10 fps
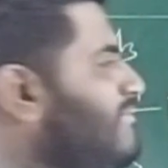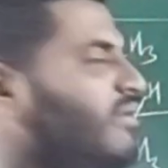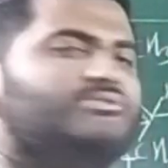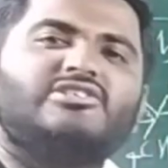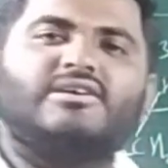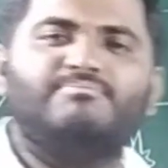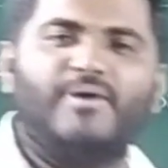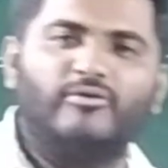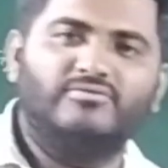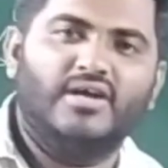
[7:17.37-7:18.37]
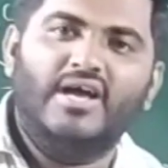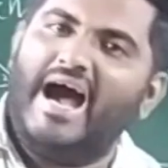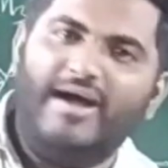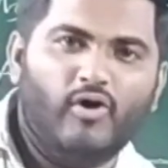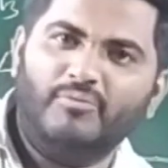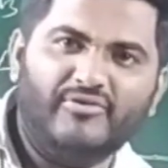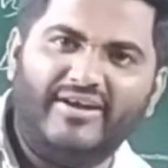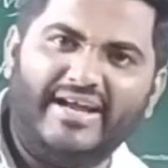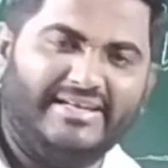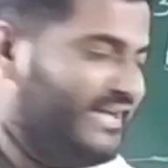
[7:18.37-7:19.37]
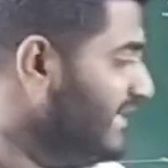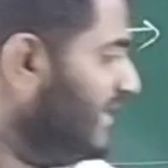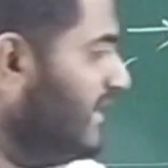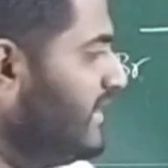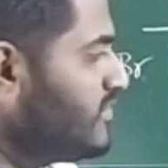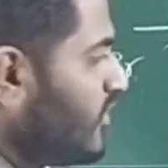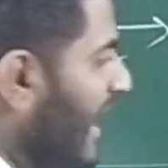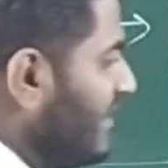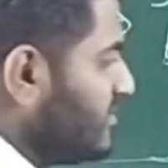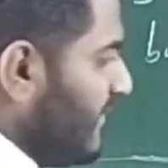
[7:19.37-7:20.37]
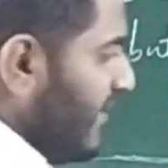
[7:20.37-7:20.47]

name of this compound. I hope you are getting. So last